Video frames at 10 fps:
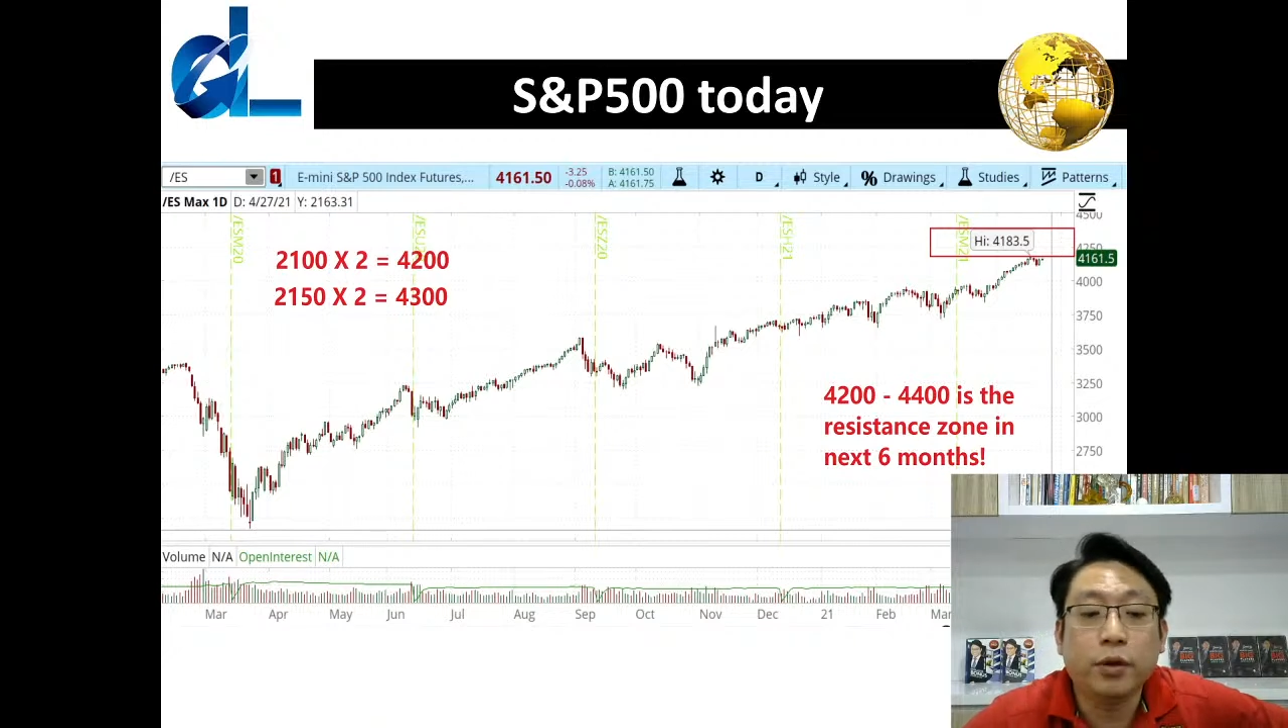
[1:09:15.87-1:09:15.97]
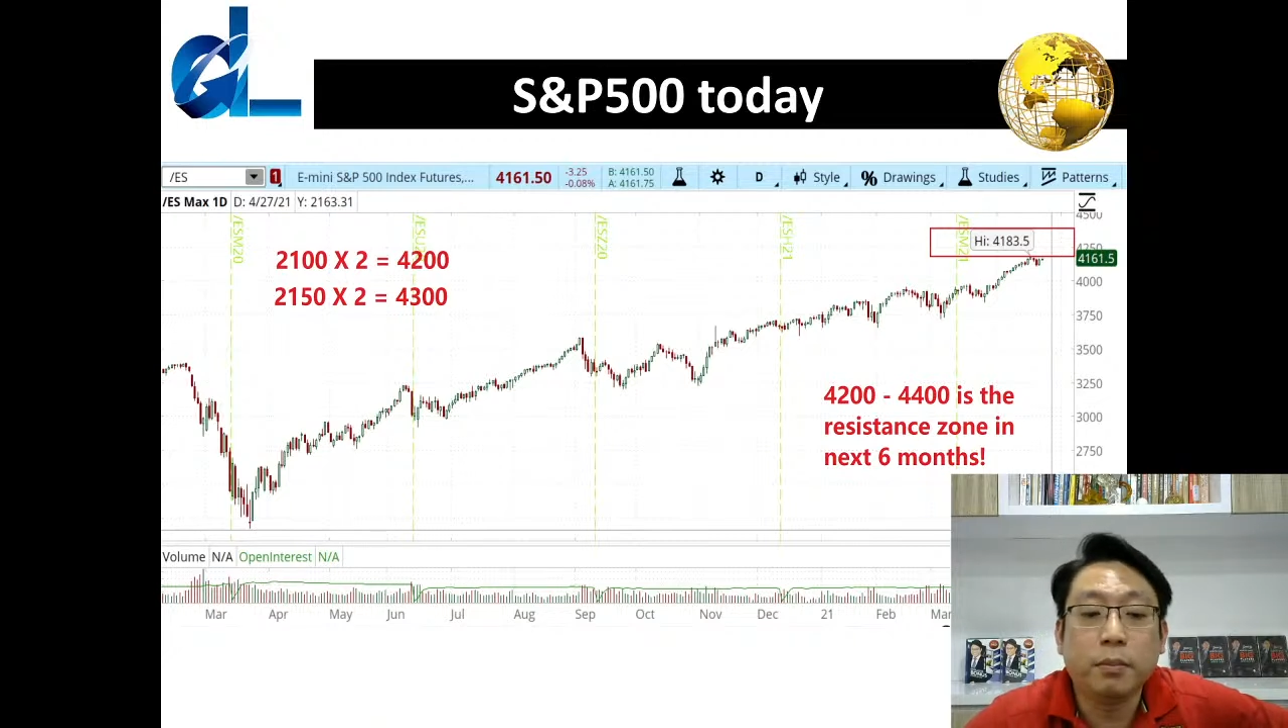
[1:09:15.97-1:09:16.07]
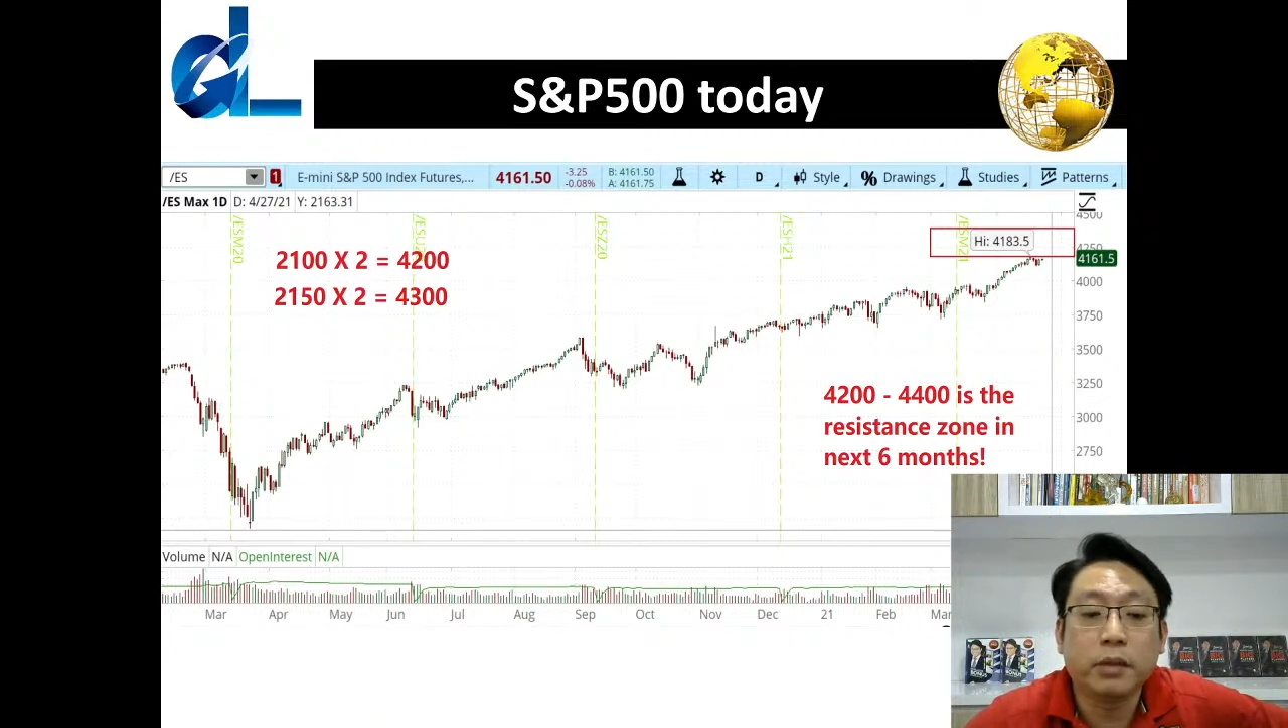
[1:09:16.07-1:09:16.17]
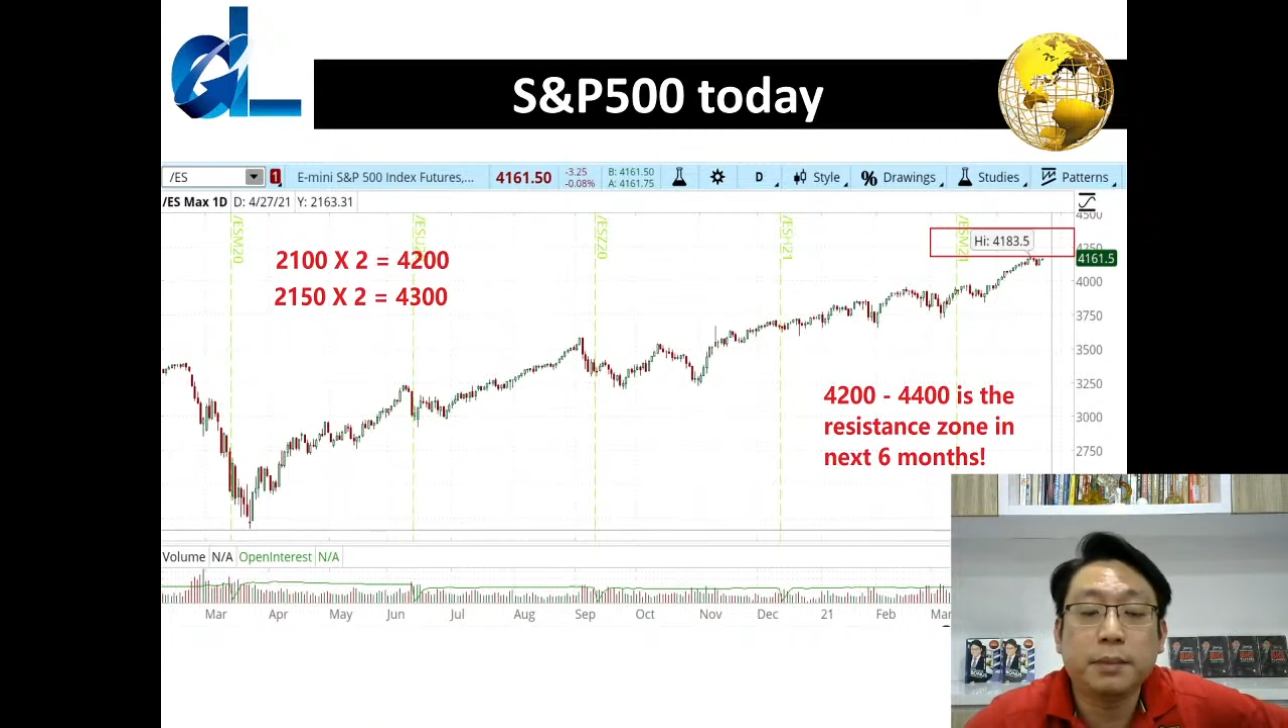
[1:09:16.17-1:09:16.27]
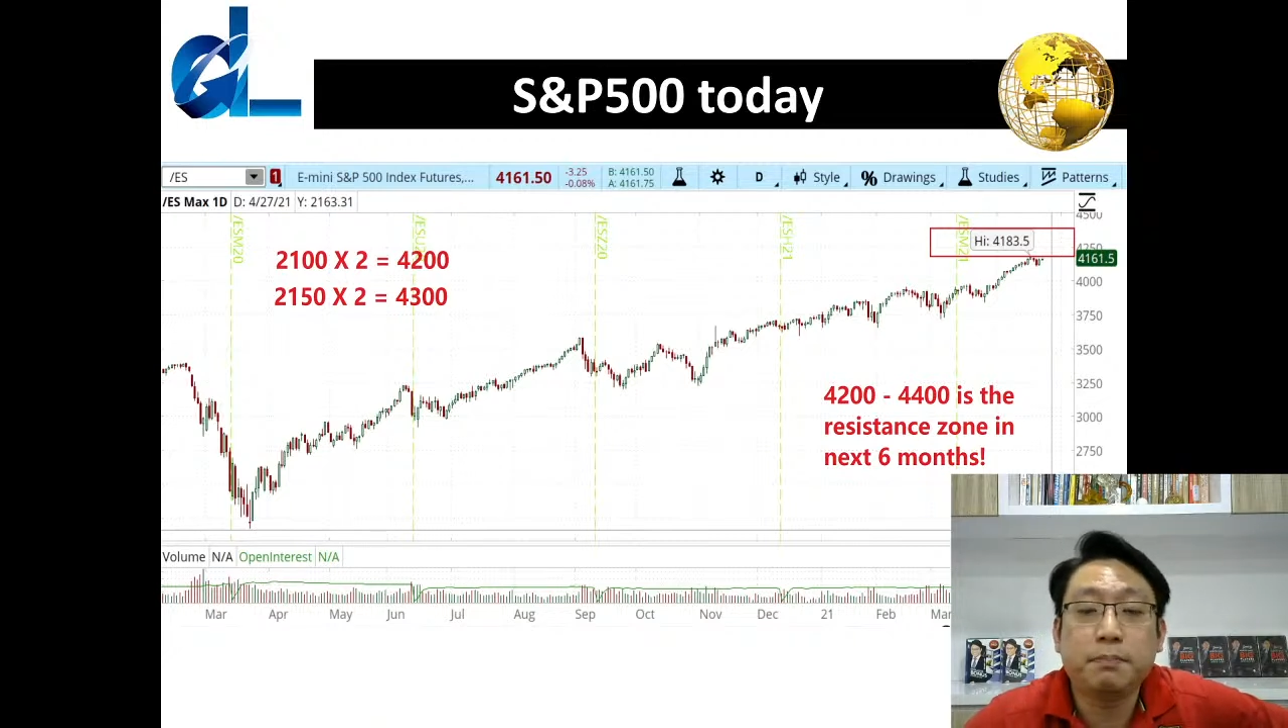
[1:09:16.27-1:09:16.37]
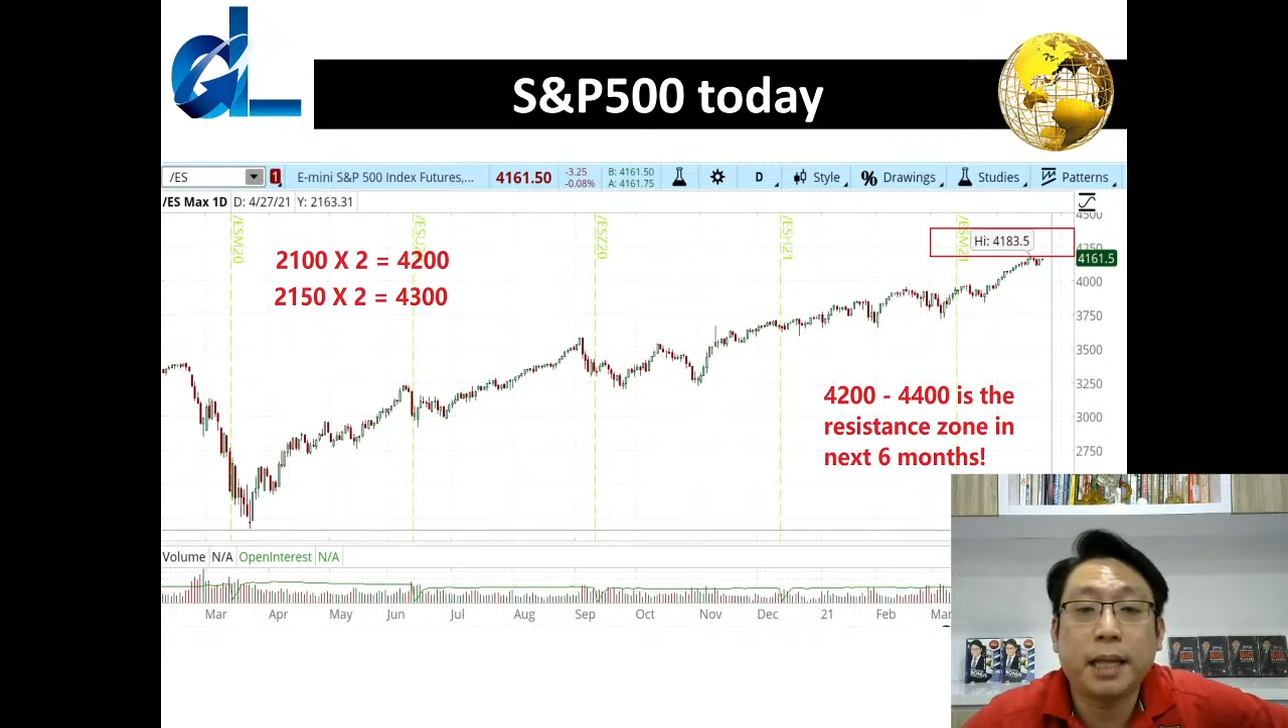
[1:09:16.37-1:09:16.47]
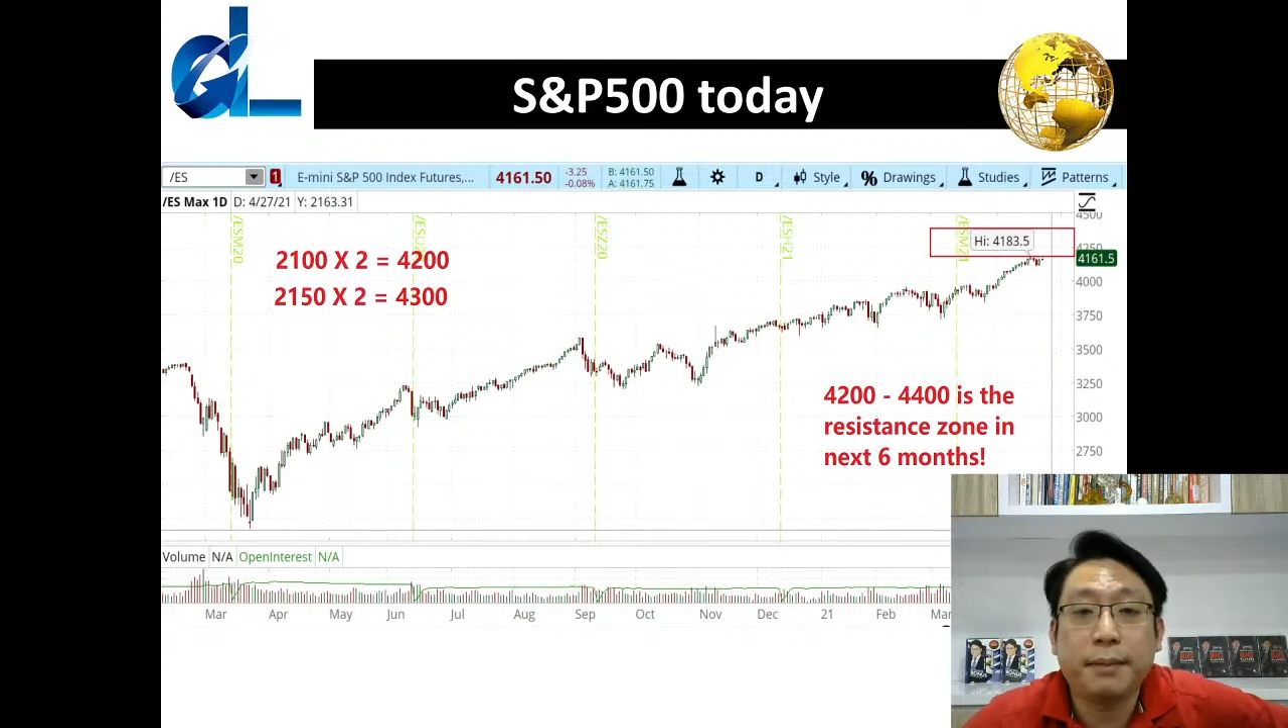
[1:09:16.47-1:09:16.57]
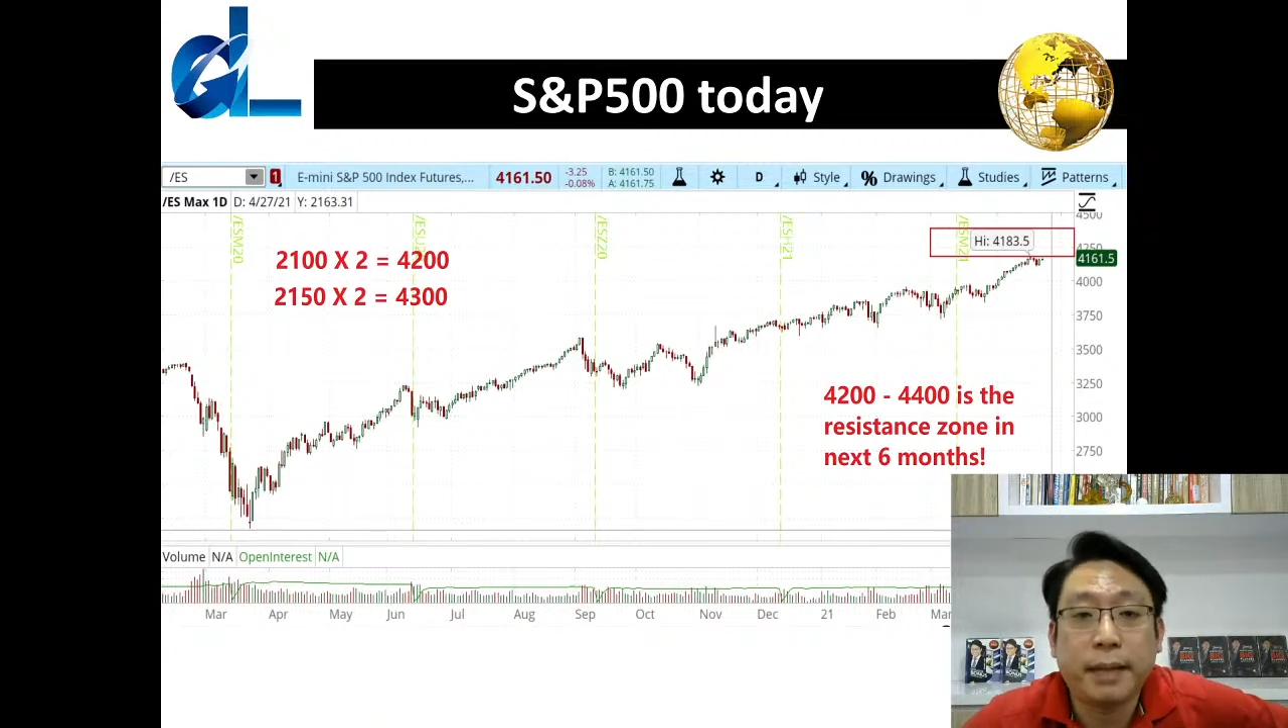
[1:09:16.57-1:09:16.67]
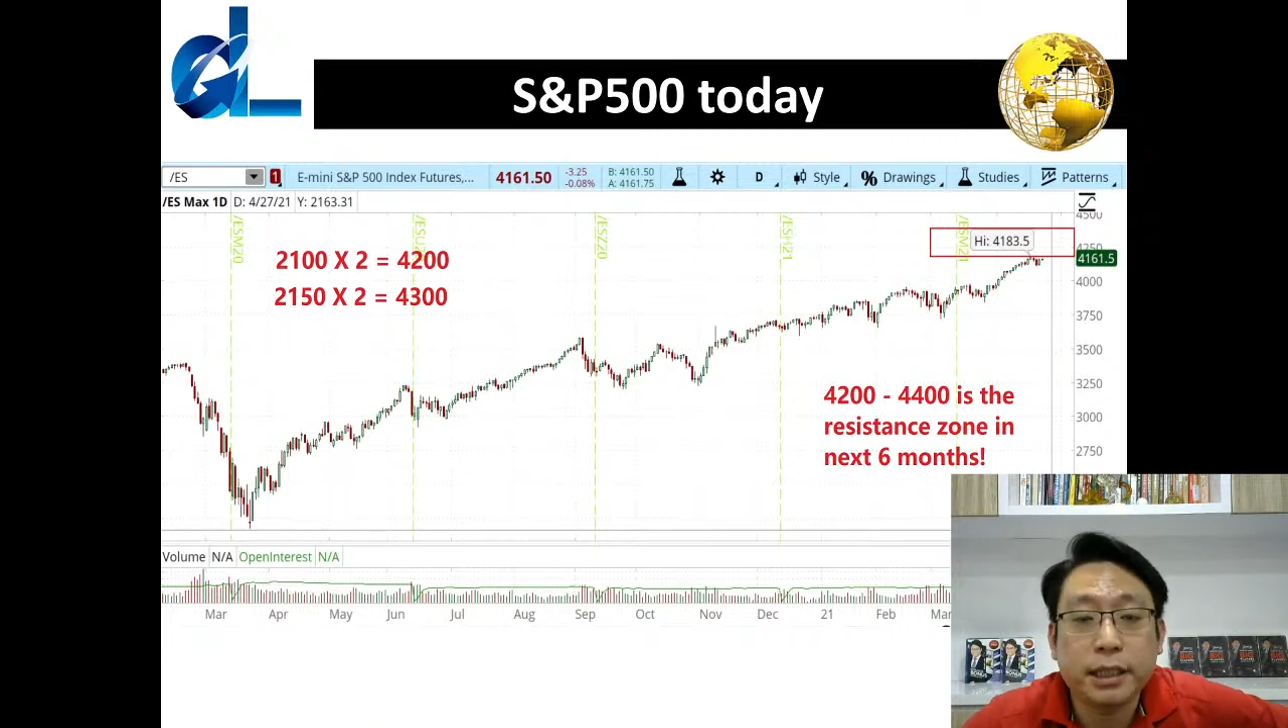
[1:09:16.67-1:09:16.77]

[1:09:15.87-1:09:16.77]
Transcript: multiply by